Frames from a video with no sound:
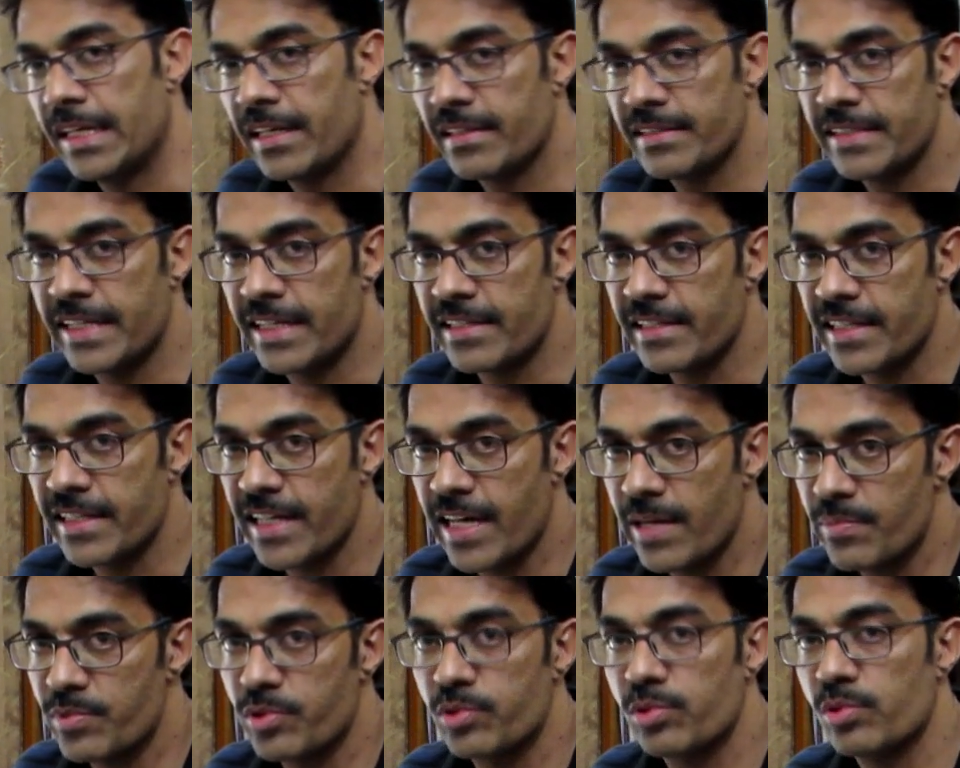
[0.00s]
that
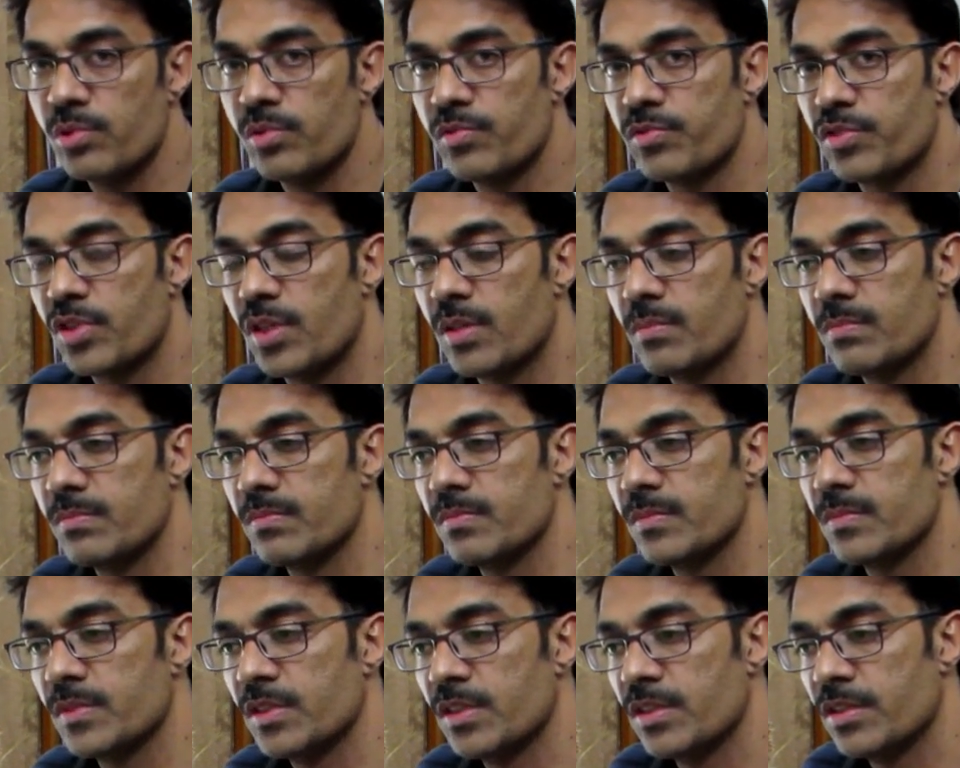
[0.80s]
capsule from
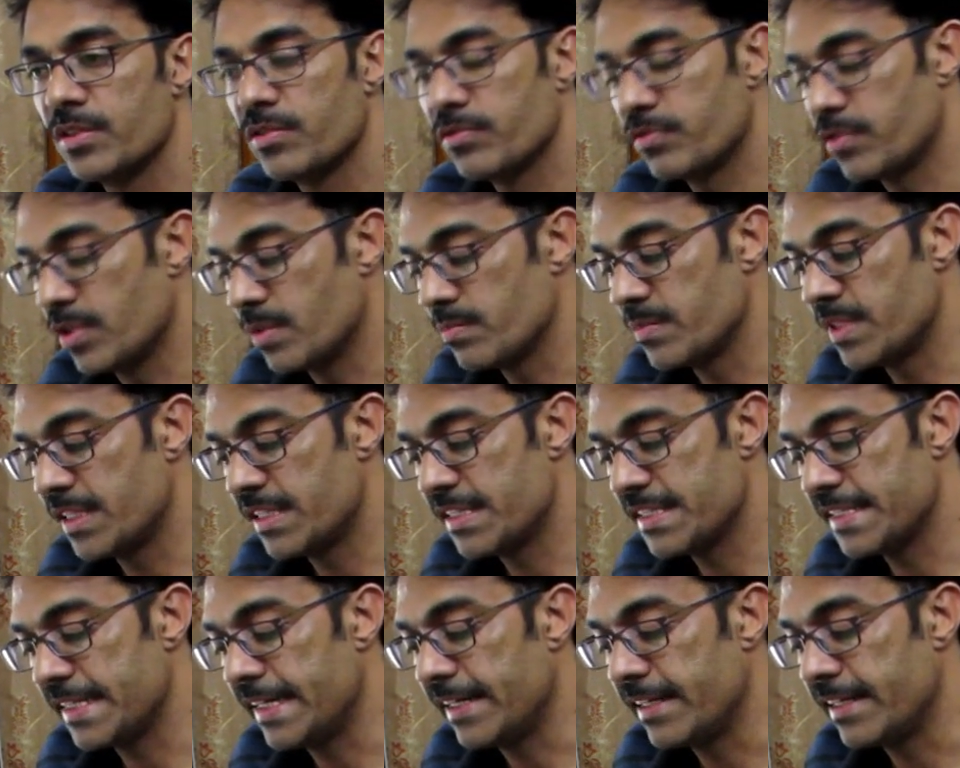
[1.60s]
from that
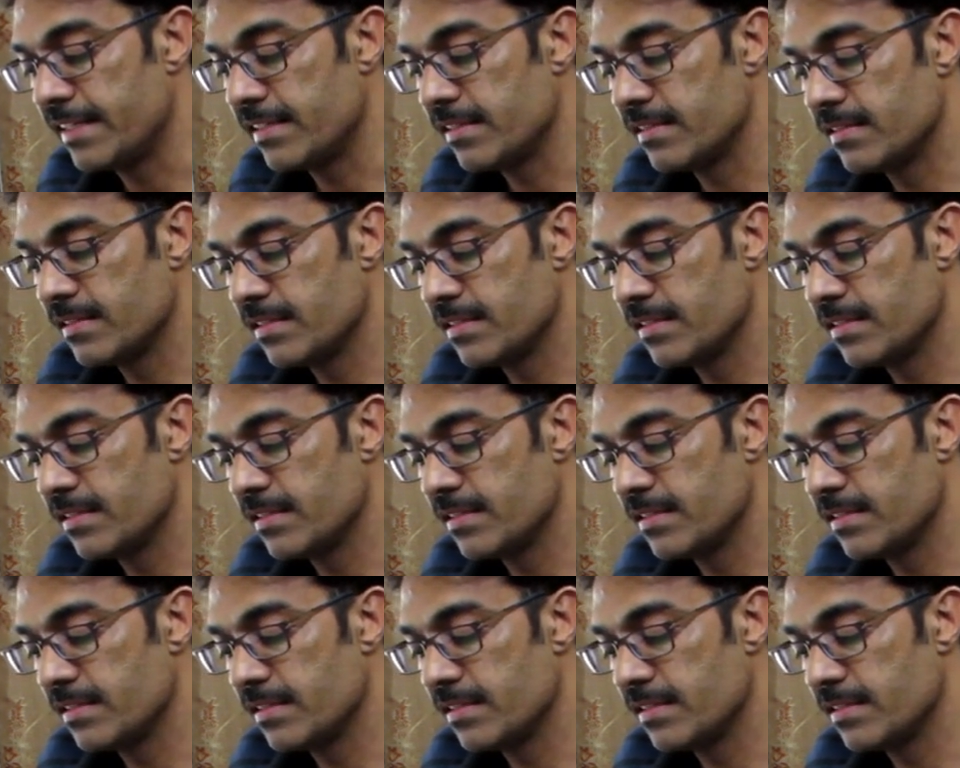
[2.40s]
cell